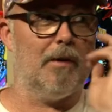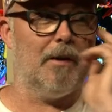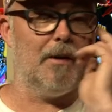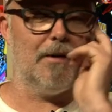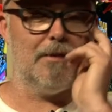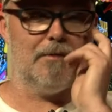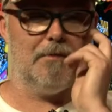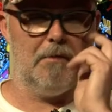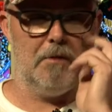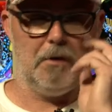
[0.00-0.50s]
He
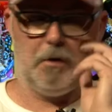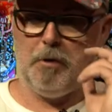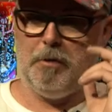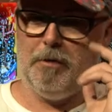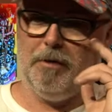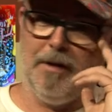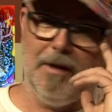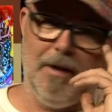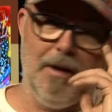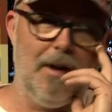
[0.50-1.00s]
goes,
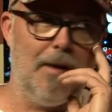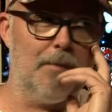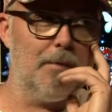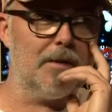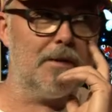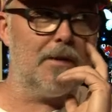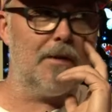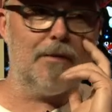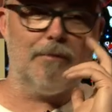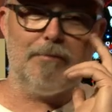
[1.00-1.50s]
cool, I'm
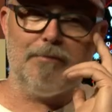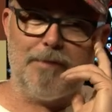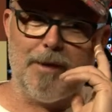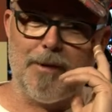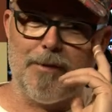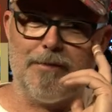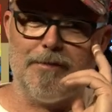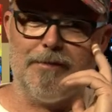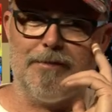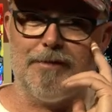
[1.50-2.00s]
just going to
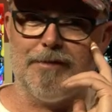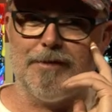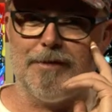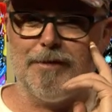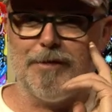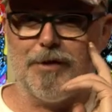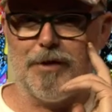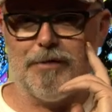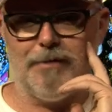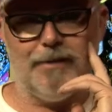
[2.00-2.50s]
go and,
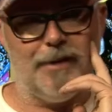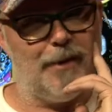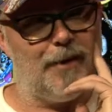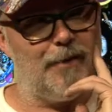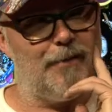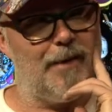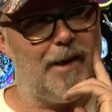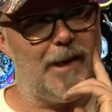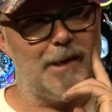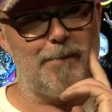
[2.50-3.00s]
you
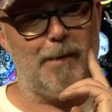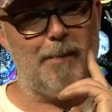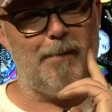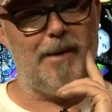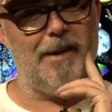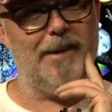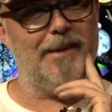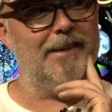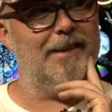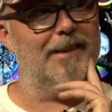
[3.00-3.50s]
know, ask my
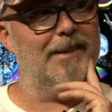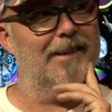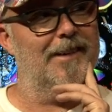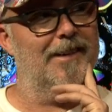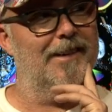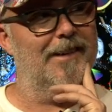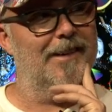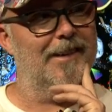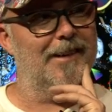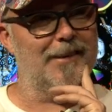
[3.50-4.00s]
partner.
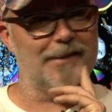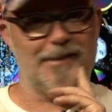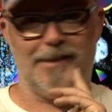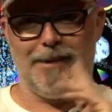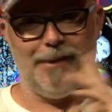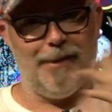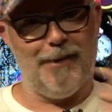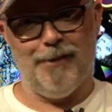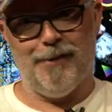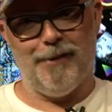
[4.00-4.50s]
And I was
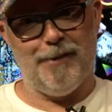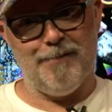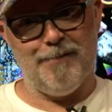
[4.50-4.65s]
like, oh,